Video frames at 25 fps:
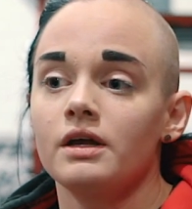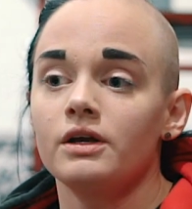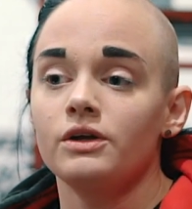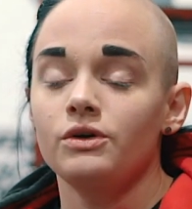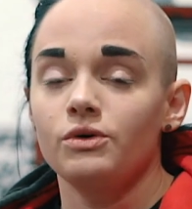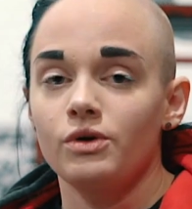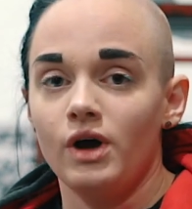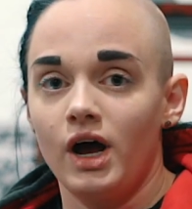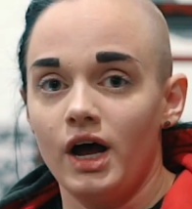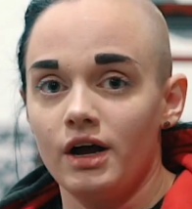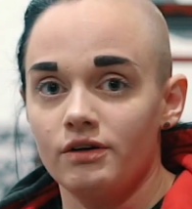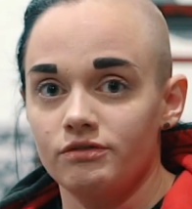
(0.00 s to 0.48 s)

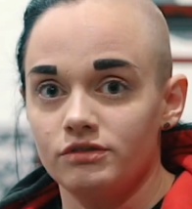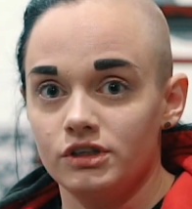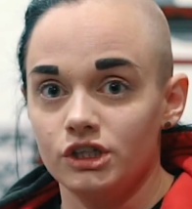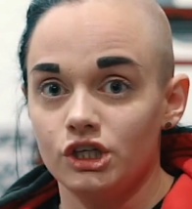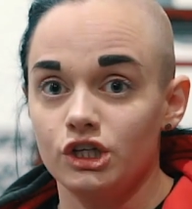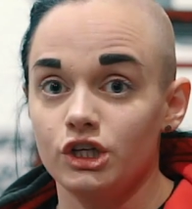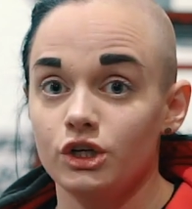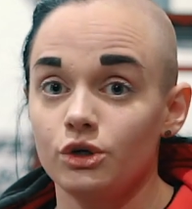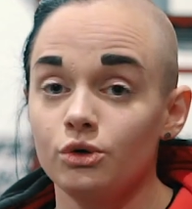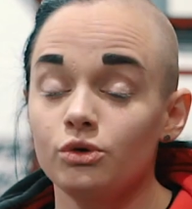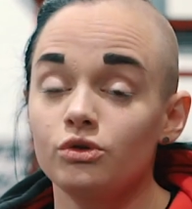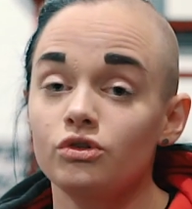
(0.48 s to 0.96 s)
You have the
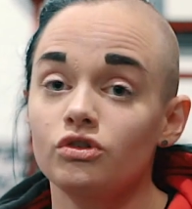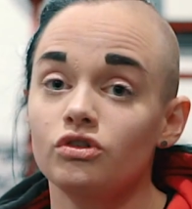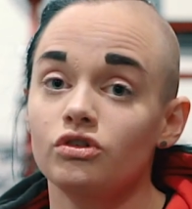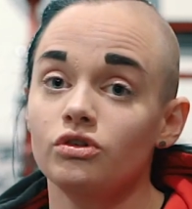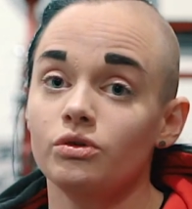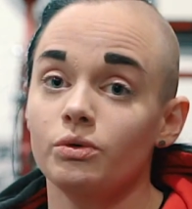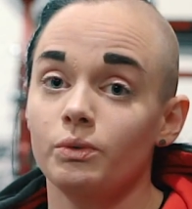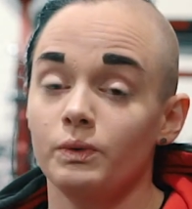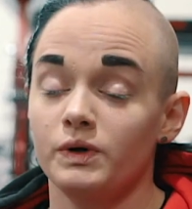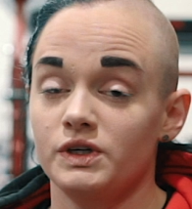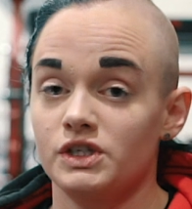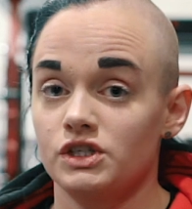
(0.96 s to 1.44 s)
glutes,
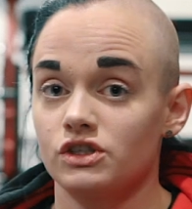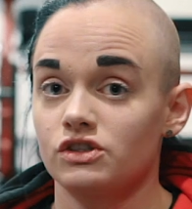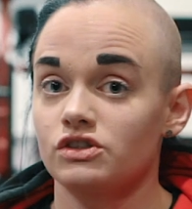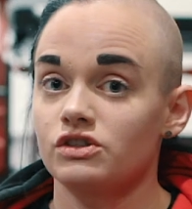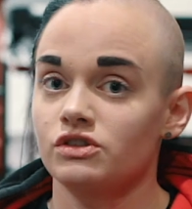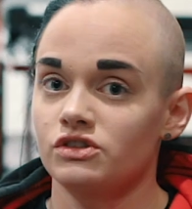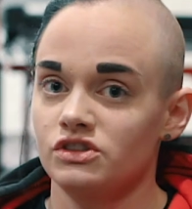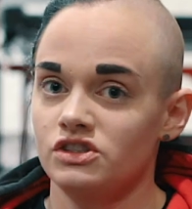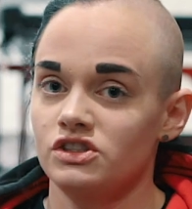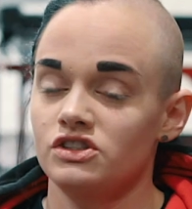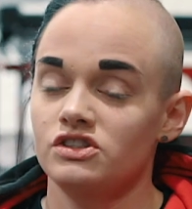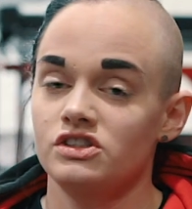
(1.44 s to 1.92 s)
which is
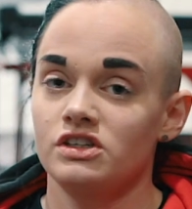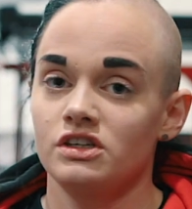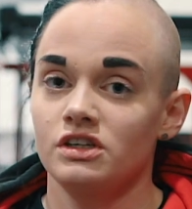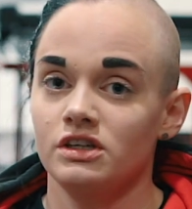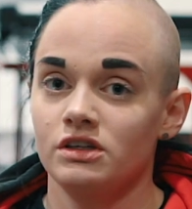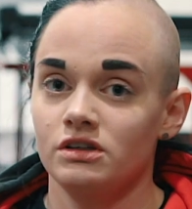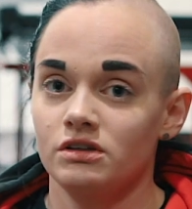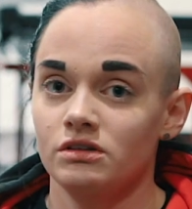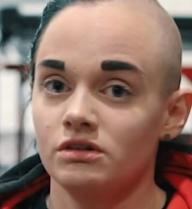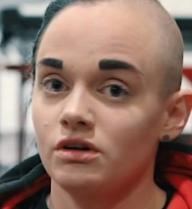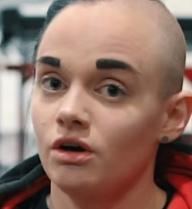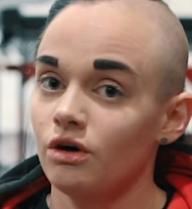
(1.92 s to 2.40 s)

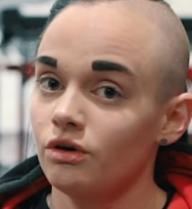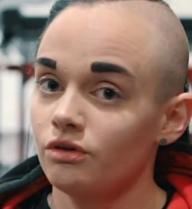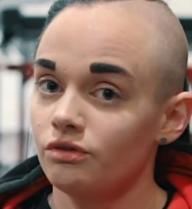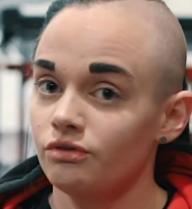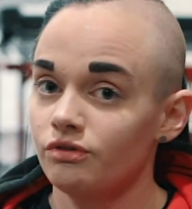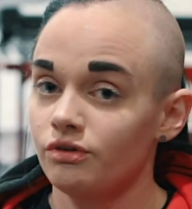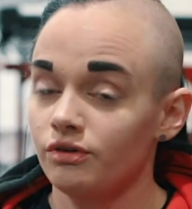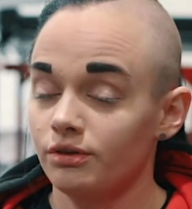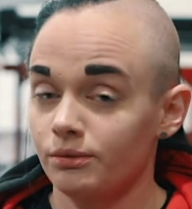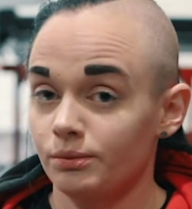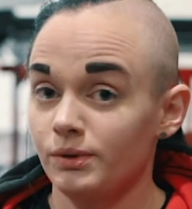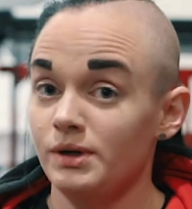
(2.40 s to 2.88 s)
consisting of
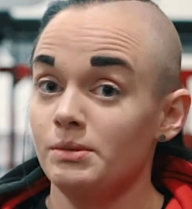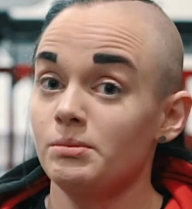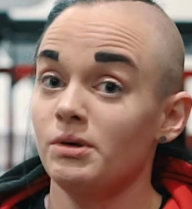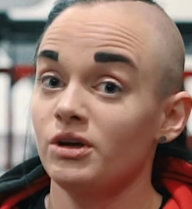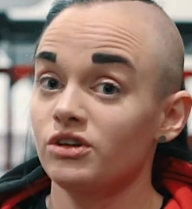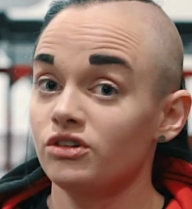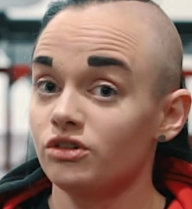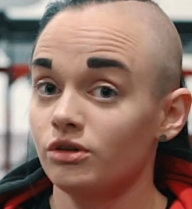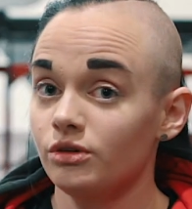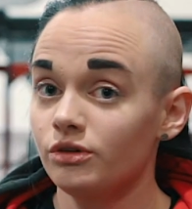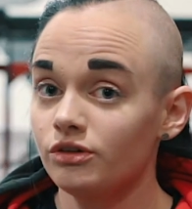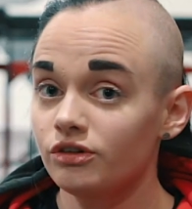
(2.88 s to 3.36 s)
3
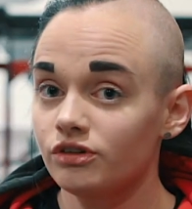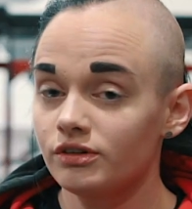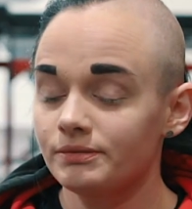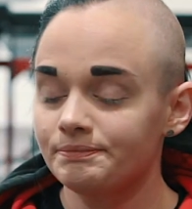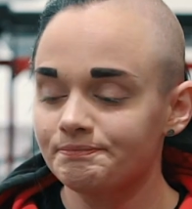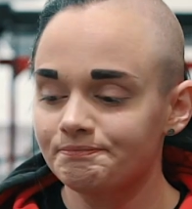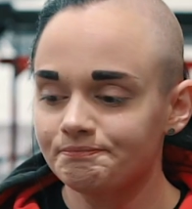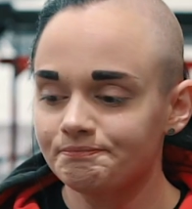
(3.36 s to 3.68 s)
muscles.